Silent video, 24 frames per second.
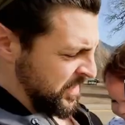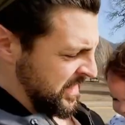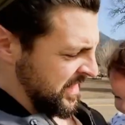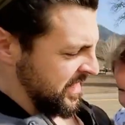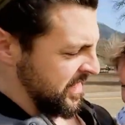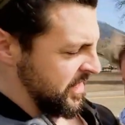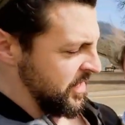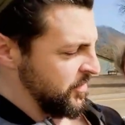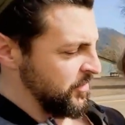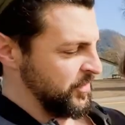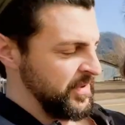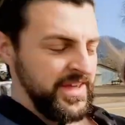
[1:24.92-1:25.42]

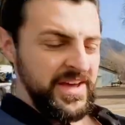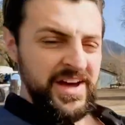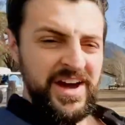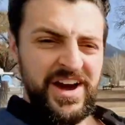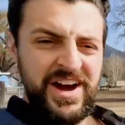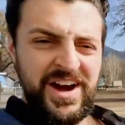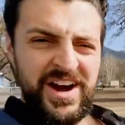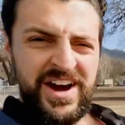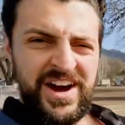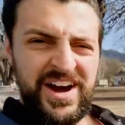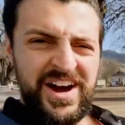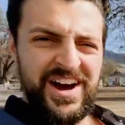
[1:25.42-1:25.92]
Here we
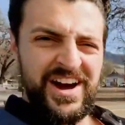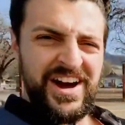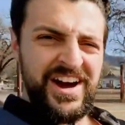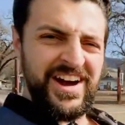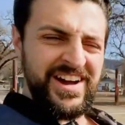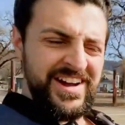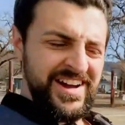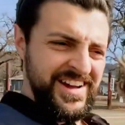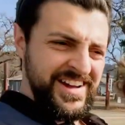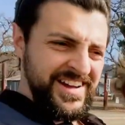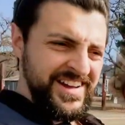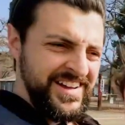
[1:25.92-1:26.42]

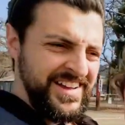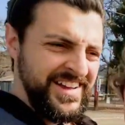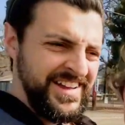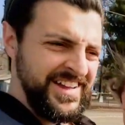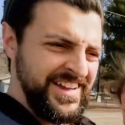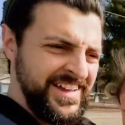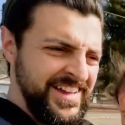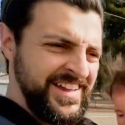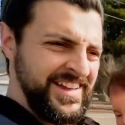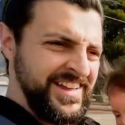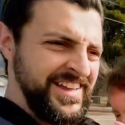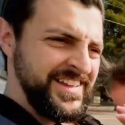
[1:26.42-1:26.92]
are.
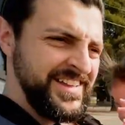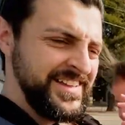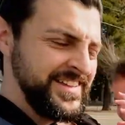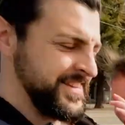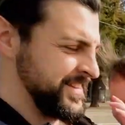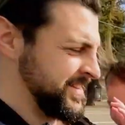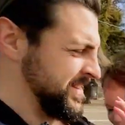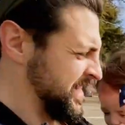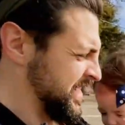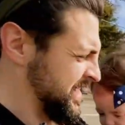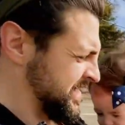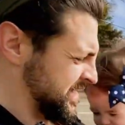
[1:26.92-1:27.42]

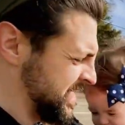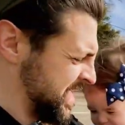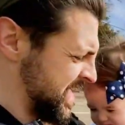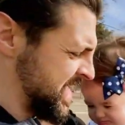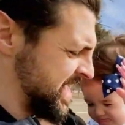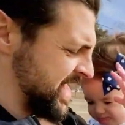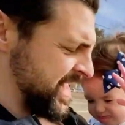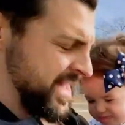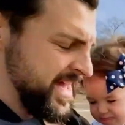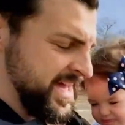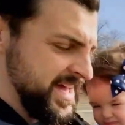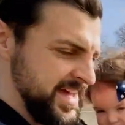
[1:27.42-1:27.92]
There's
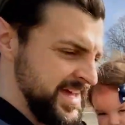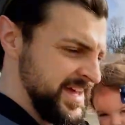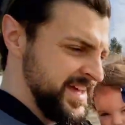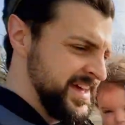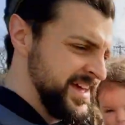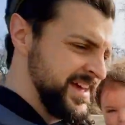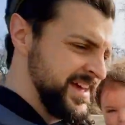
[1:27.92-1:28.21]
hi.